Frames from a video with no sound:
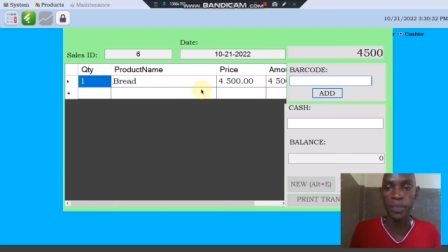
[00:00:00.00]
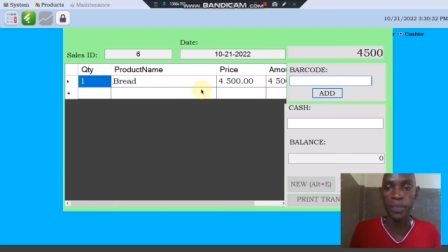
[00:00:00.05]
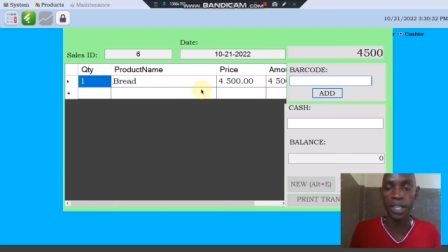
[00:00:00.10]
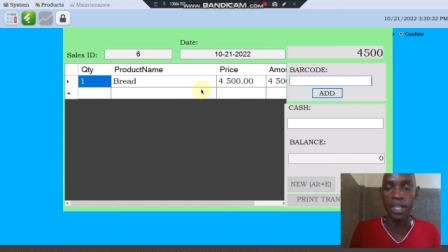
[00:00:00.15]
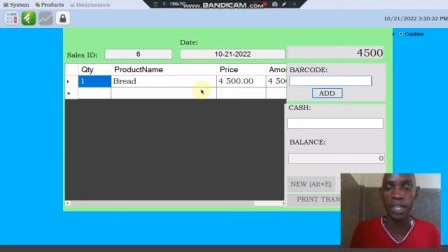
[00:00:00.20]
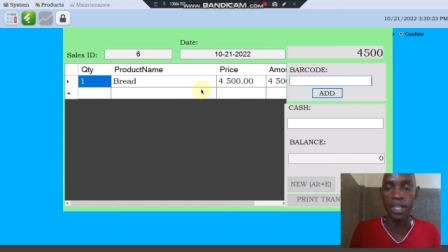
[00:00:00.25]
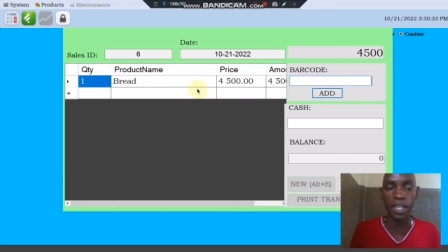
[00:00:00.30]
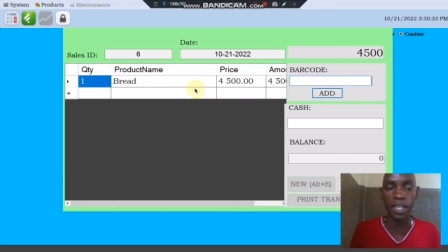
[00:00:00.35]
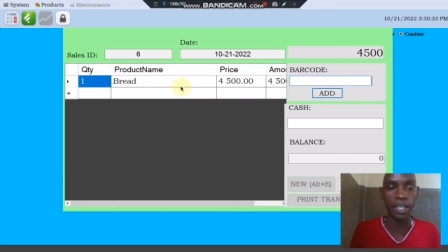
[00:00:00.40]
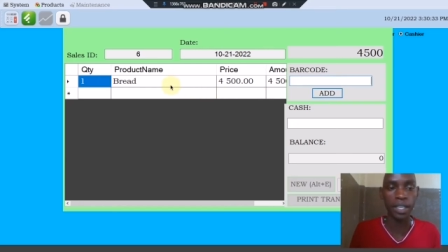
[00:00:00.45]

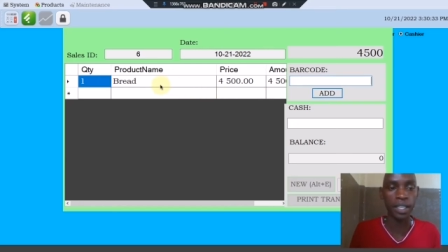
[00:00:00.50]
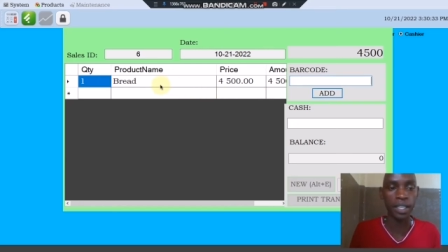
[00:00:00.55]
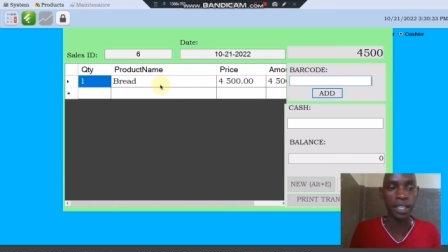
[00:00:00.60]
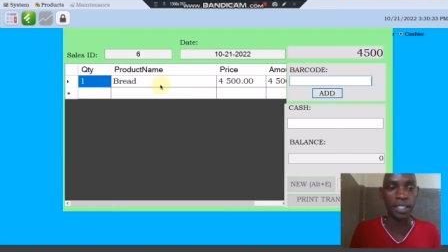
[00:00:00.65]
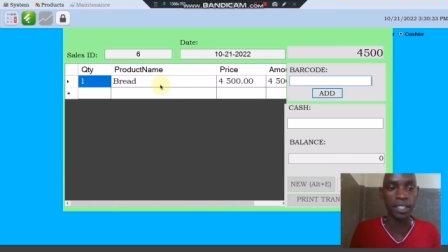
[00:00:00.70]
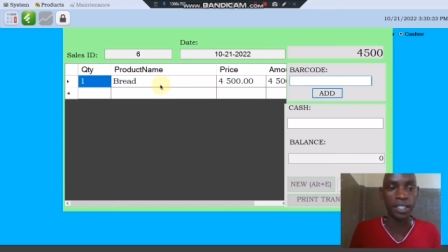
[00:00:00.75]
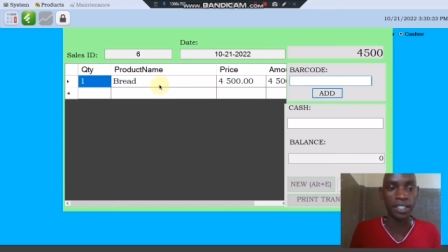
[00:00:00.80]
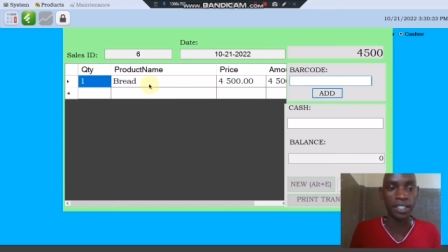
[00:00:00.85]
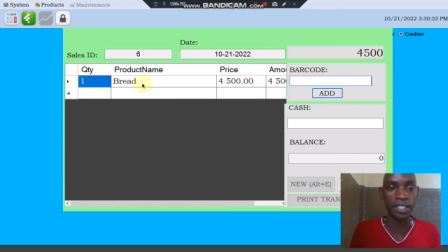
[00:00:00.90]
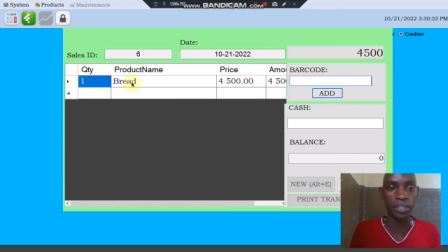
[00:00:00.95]

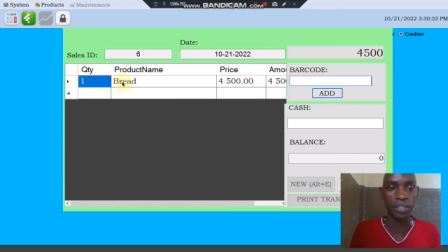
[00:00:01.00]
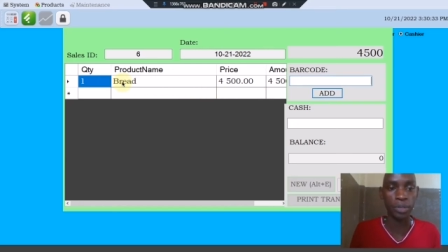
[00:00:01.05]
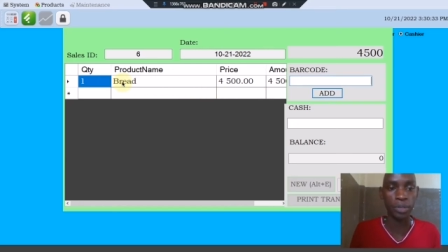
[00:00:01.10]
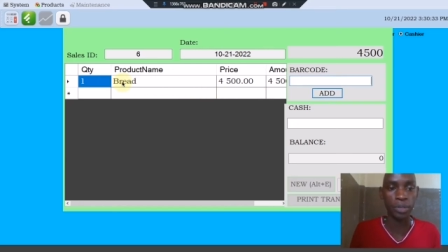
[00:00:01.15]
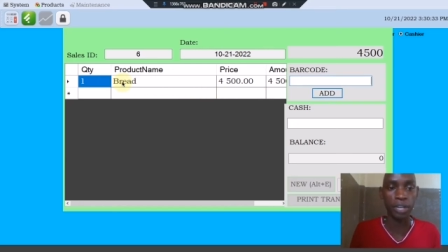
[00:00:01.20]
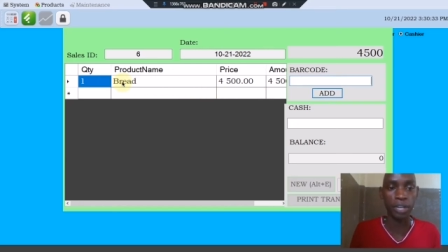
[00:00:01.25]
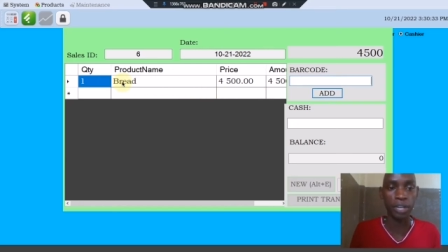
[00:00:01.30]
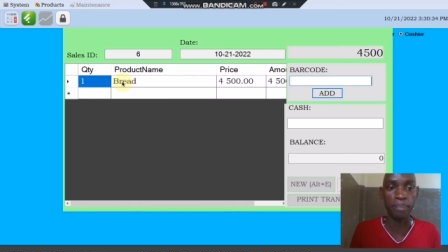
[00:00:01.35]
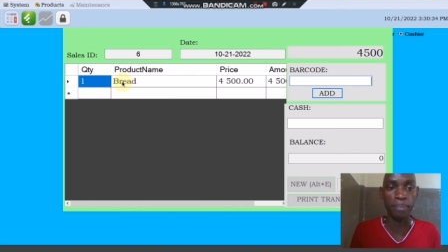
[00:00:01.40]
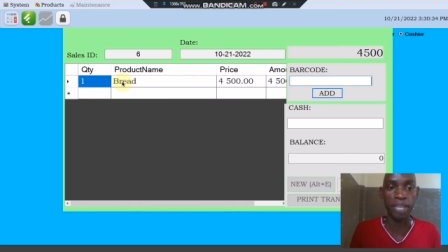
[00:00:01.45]
and it
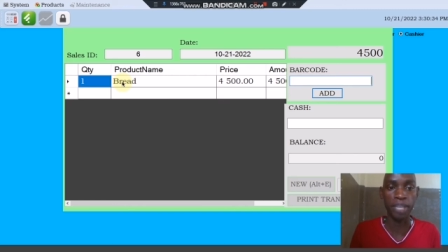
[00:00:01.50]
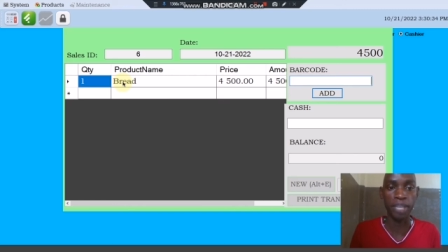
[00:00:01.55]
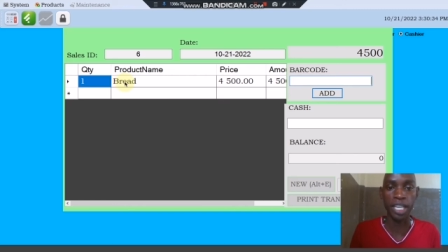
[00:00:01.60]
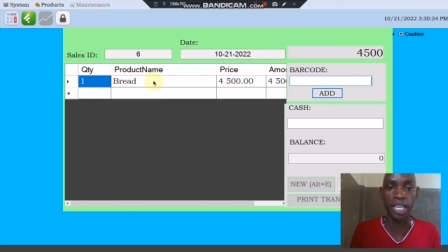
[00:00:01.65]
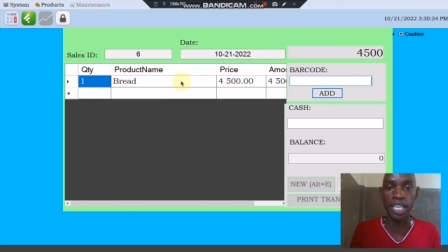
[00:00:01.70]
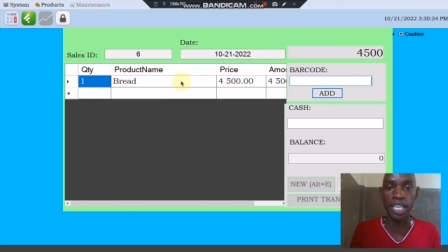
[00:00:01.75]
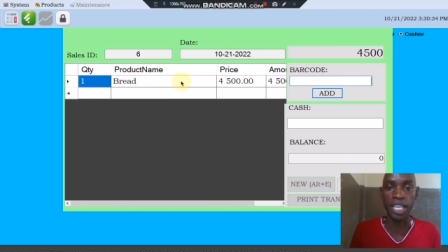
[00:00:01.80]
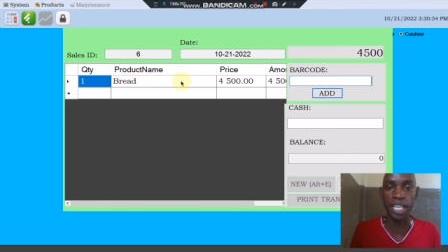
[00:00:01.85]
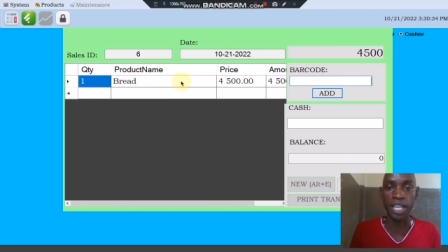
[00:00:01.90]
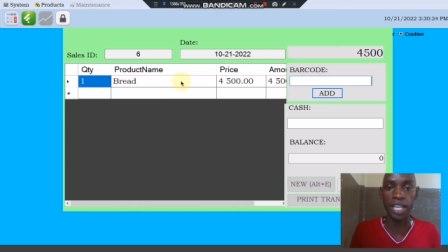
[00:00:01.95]
will appear
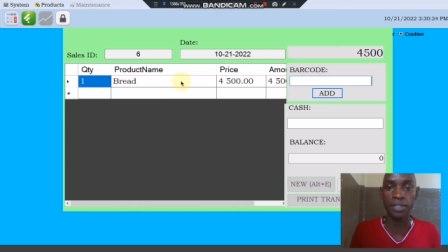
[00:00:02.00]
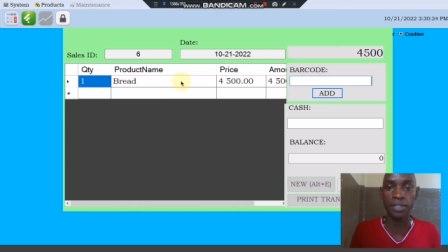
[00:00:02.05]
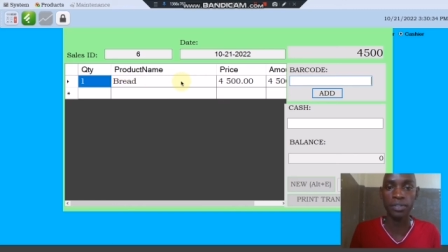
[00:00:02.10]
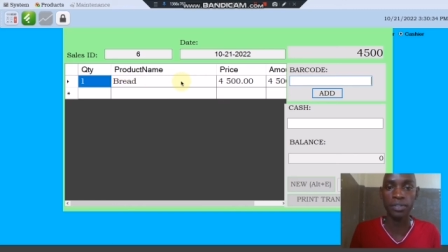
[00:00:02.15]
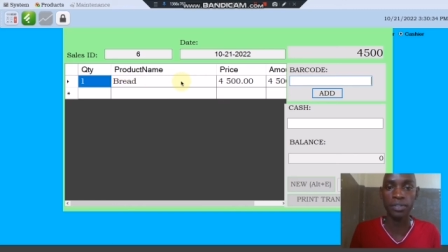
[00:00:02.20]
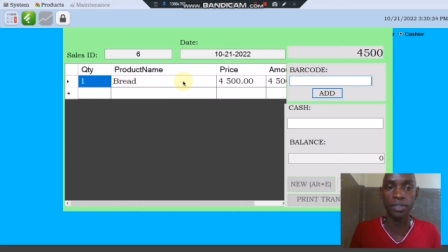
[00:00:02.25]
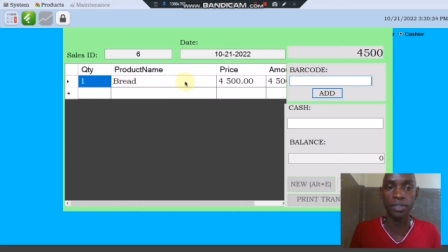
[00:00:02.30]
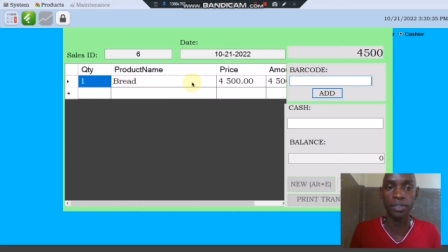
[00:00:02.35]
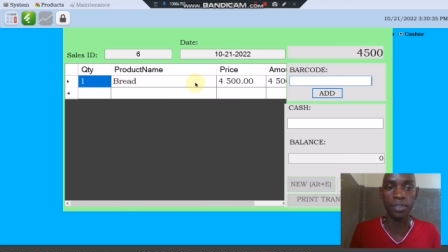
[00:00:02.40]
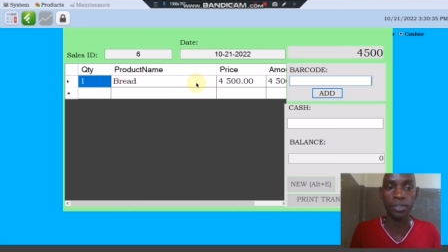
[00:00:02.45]
here.
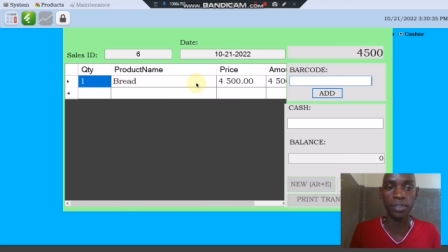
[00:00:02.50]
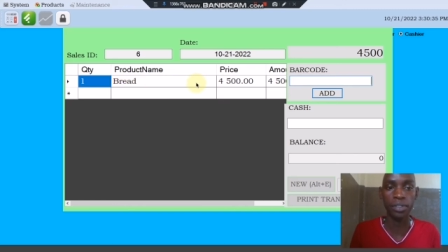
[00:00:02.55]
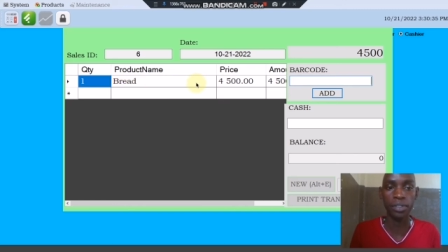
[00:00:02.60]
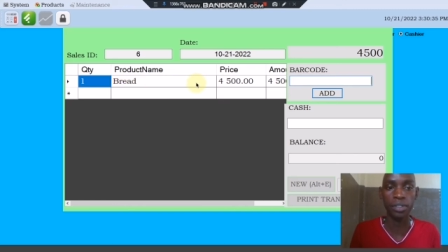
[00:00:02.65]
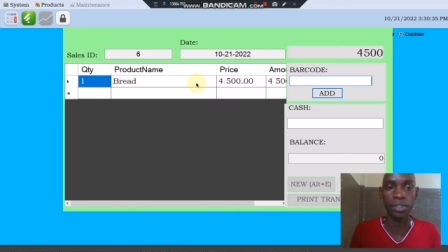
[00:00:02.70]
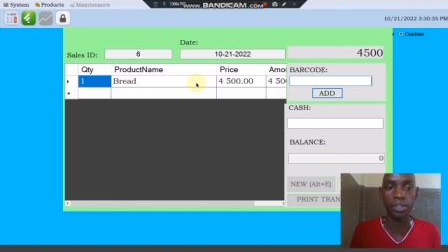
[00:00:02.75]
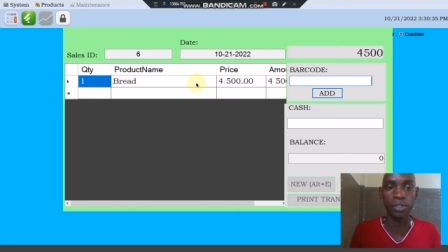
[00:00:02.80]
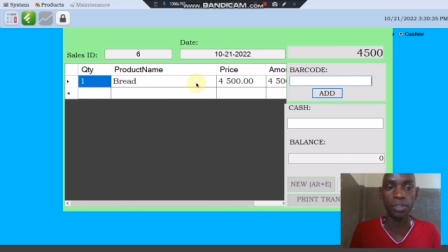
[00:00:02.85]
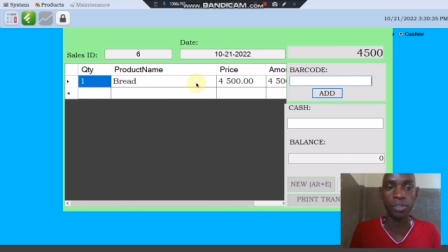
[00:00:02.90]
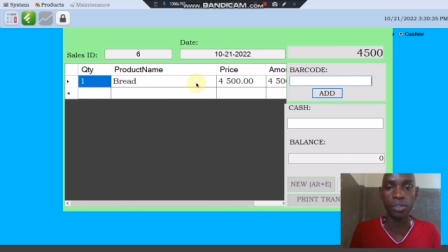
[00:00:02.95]

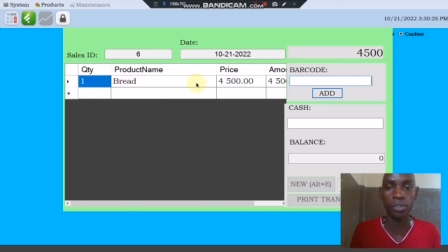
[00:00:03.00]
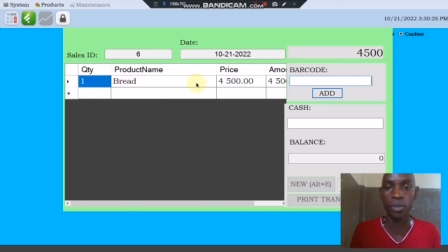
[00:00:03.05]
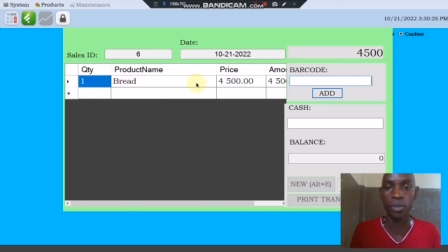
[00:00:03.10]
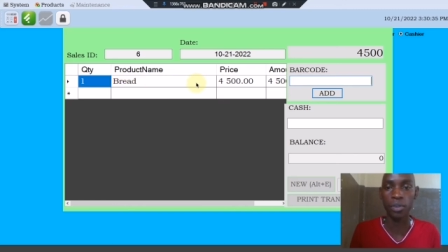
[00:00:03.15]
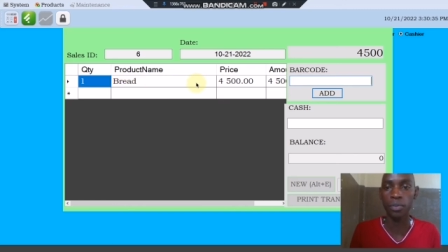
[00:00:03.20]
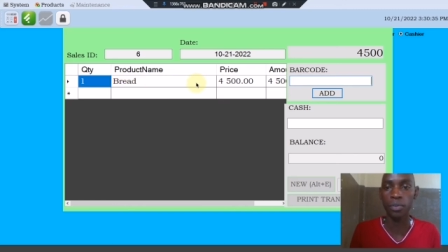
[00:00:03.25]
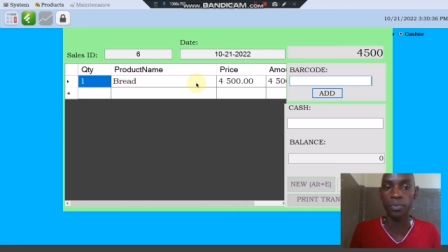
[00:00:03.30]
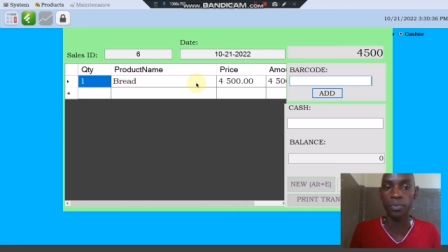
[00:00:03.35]
So